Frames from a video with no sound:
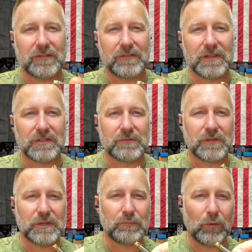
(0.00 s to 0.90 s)
this
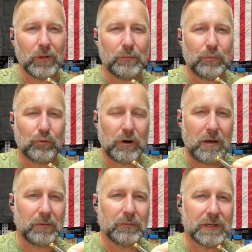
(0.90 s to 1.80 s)
this bullet
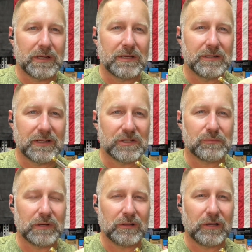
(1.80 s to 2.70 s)
probably needs to
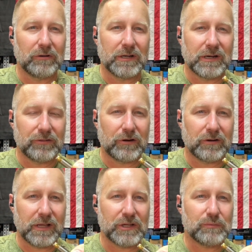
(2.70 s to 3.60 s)
be loaded in a
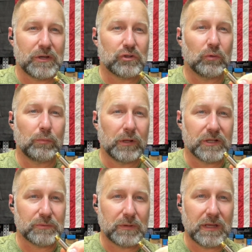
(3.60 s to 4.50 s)
38 special
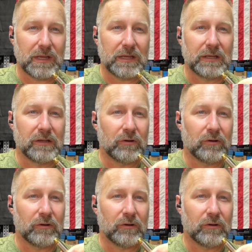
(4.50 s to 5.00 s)
plus P